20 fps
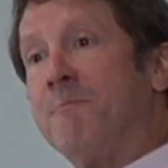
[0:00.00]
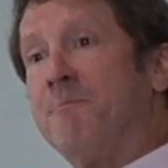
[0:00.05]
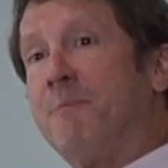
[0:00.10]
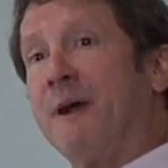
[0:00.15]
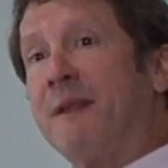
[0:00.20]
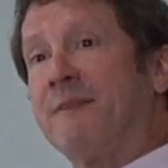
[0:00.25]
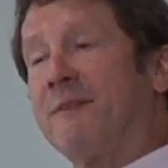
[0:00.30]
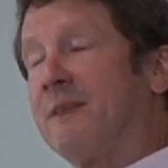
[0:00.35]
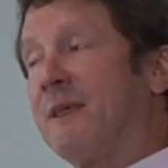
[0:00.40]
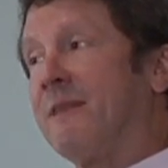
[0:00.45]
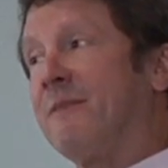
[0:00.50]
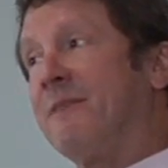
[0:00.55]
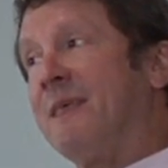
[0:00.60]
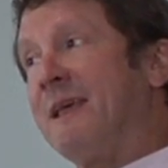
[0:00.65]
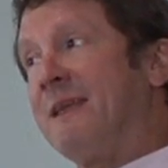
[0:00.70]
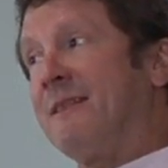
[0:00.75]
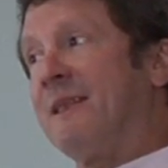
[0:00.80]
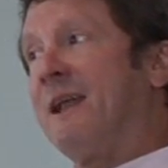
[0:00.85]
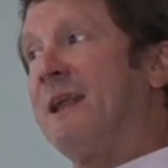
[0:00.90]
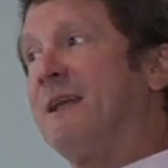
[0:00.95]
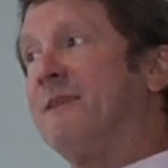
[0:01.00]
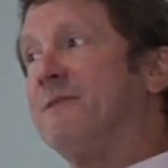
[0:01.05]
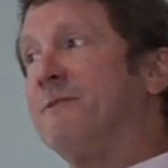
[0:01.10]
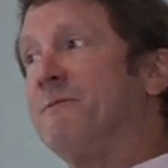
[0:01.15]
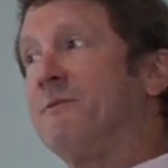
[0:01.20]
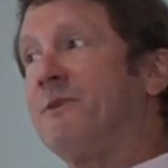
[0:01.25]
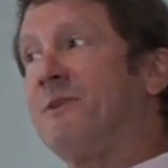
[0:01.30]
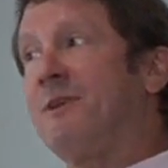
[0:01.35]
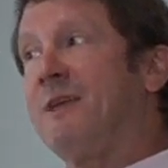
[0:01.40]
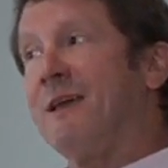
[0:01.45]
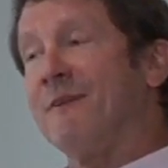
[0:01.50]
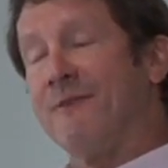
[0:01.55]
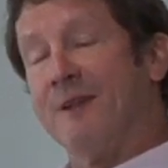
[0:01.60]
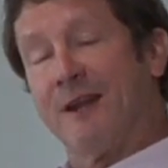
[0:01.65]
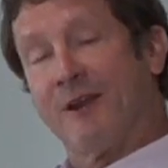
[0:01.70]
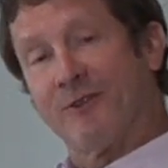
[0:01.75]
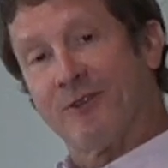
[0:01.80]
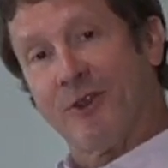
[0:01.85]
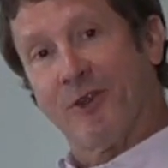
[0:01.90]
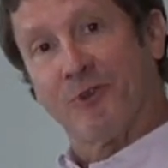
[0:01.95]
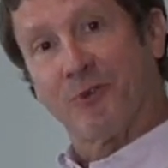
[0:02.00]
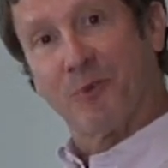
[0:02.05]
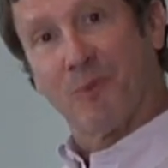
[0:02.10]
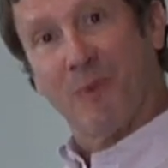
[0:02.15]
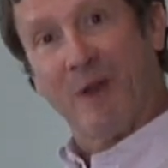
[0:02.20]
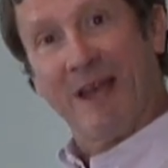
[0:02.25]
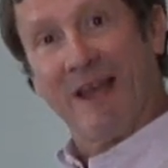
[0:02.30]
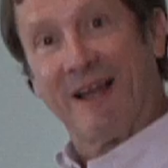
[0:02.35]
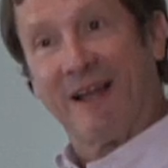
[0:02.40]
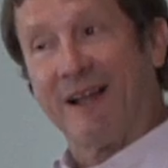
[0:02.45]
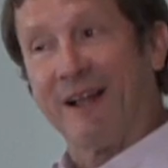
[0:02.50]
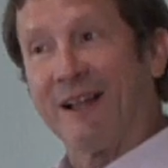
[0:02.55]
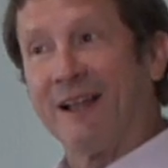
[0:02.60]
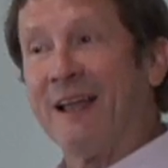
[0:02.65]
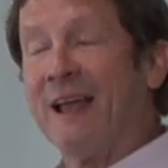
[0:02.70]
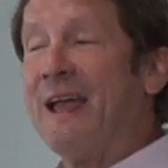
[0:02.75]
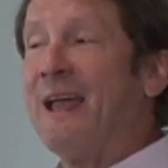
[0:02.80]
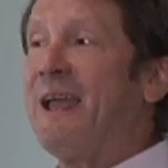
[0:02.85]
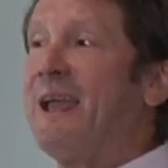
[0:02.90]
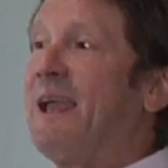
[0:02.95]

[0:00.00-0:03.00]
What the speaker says: but the thing that it's given us as well